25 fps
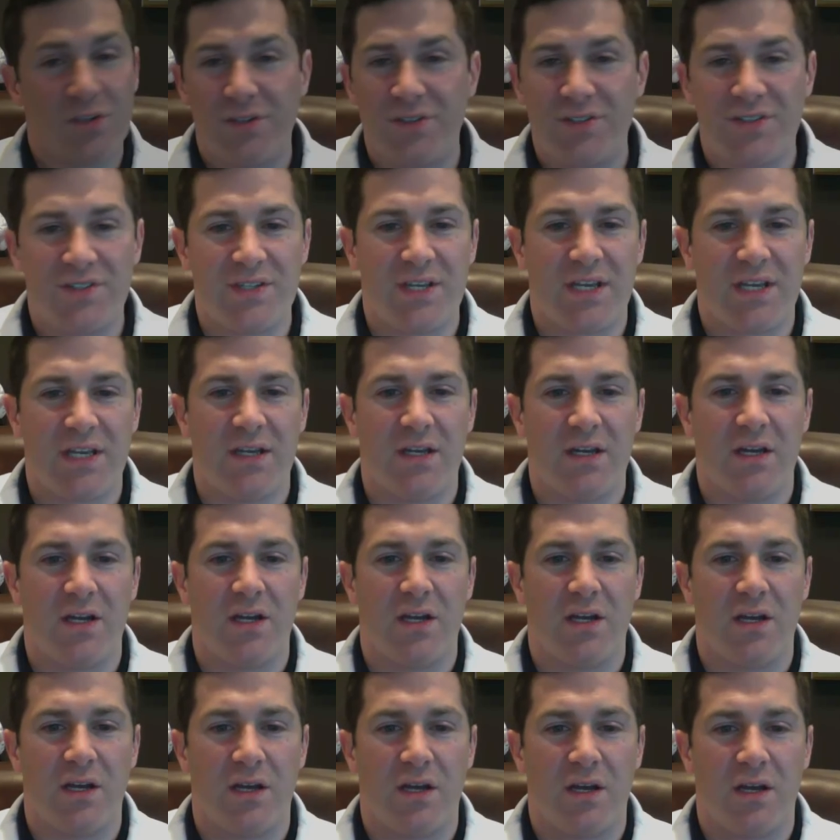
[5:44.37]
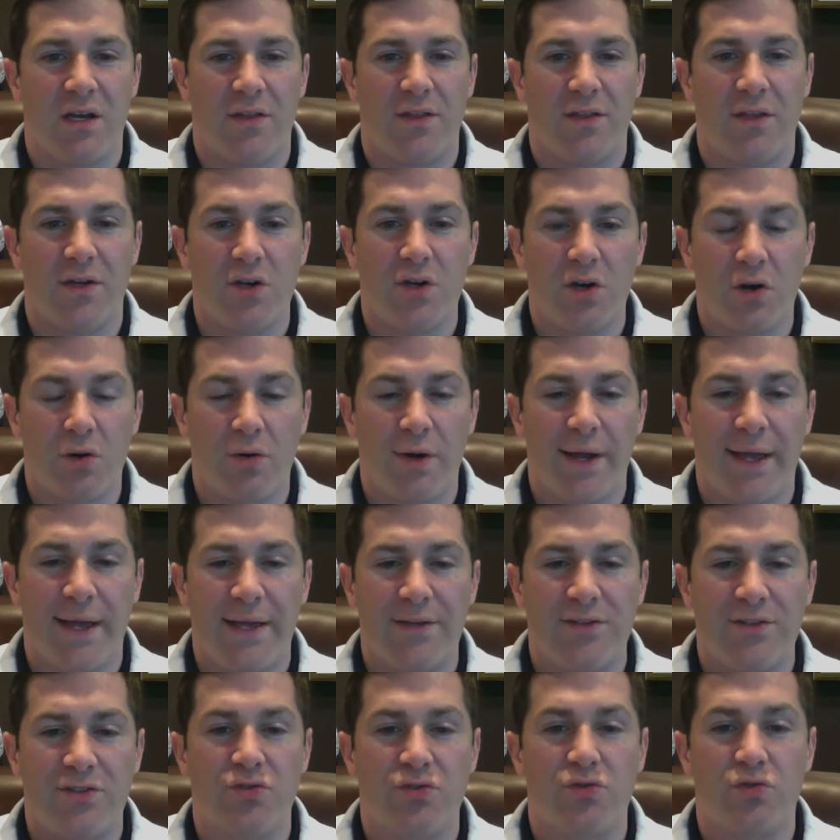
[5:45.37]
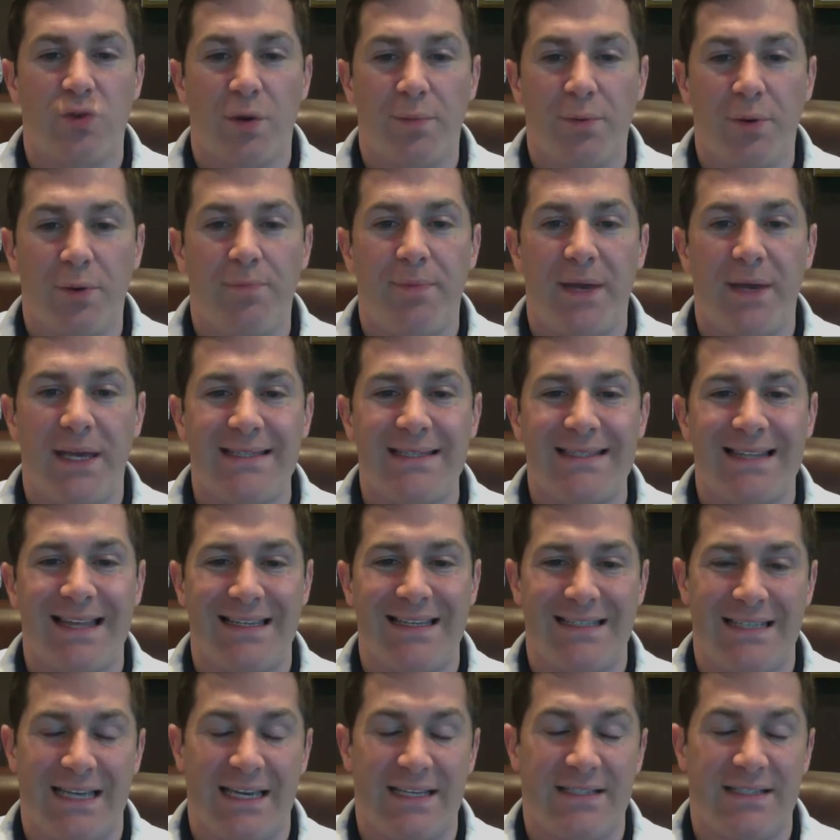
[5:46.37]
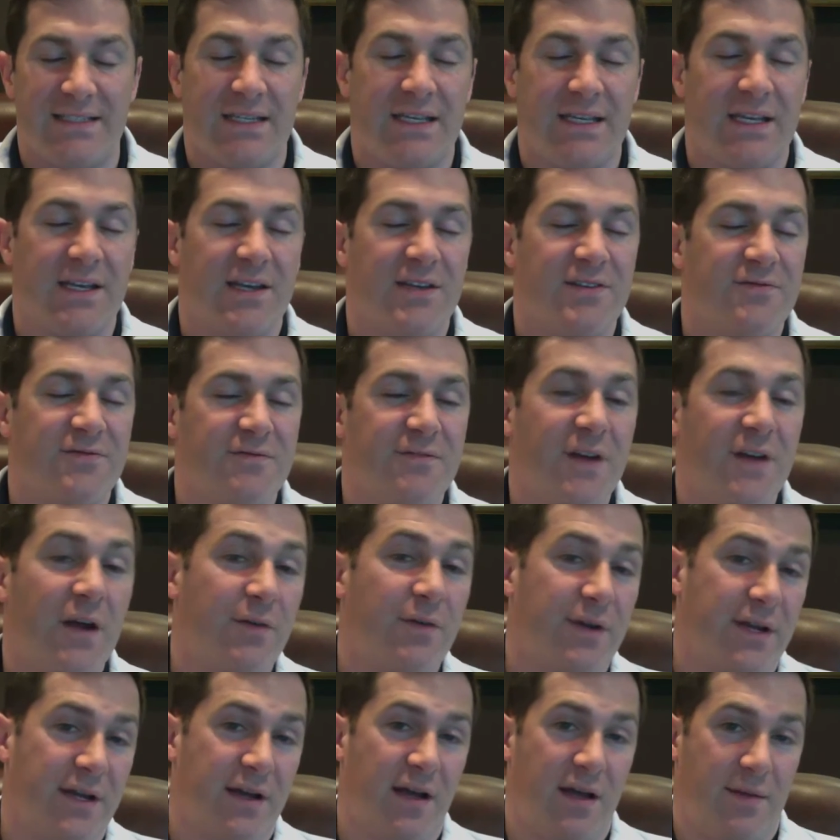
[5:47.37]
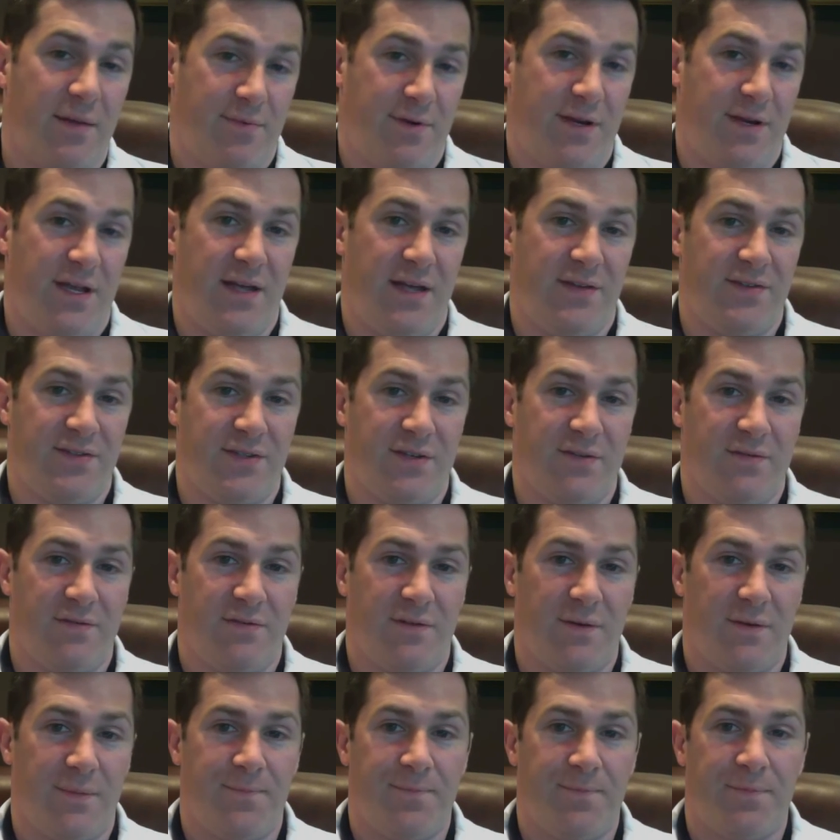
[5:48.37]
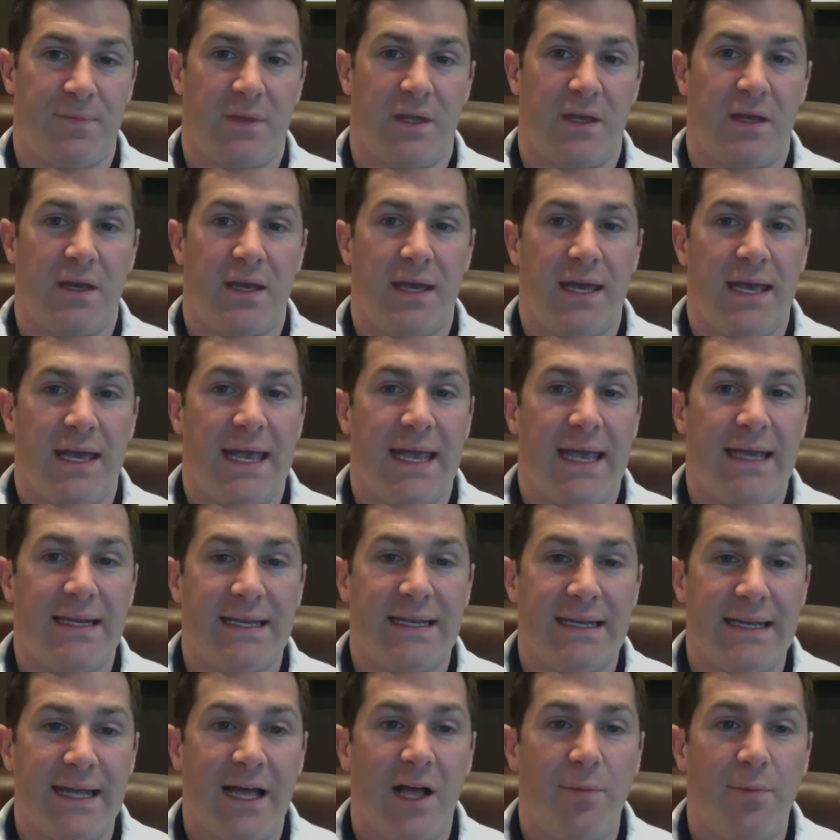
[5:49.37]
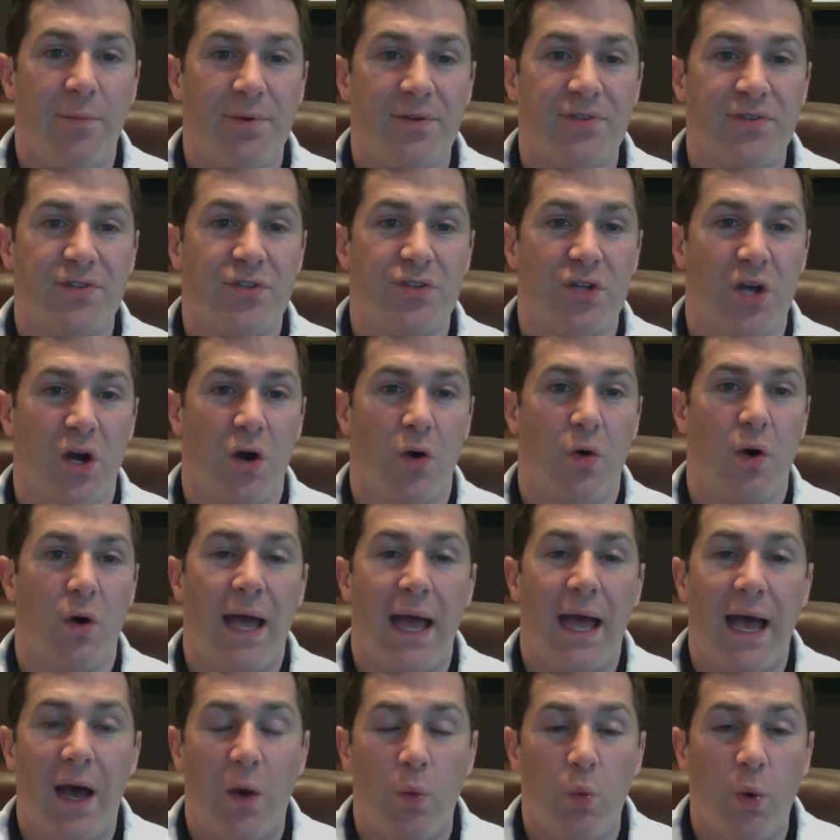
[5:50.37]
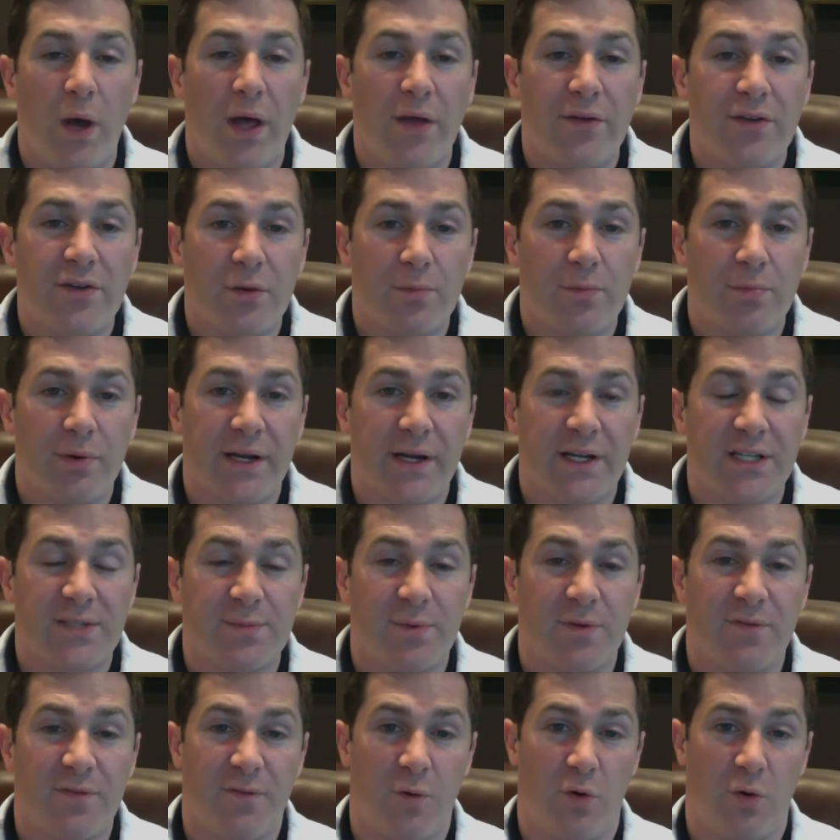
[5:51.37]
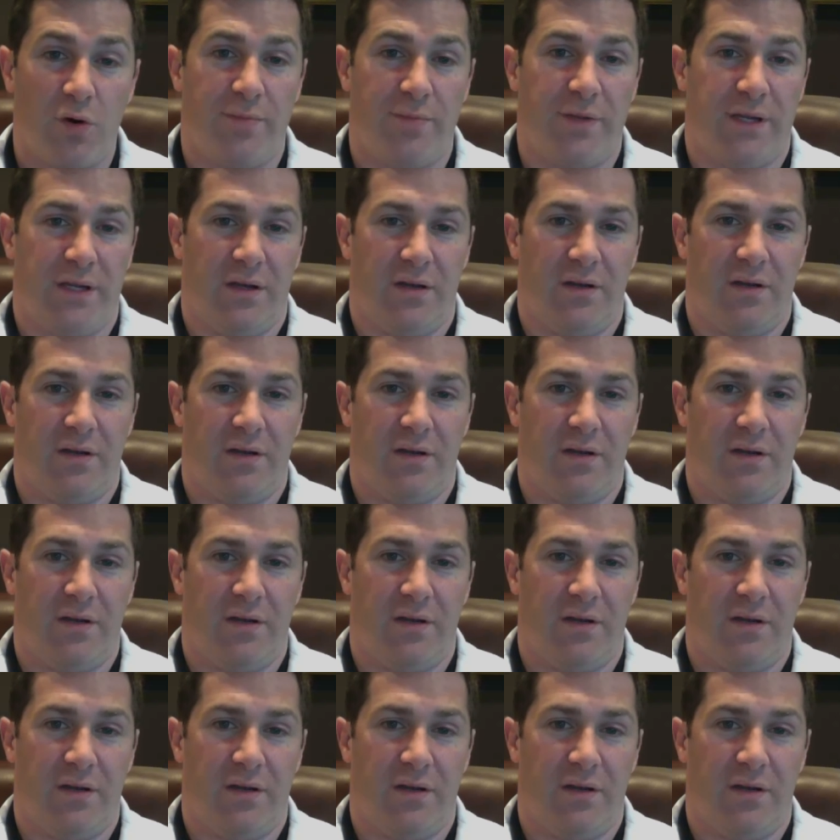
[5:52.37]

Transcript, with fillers: can see, the NeuroEdge triple baseline testing is very comprehensive and can help us know how well your brain is performing.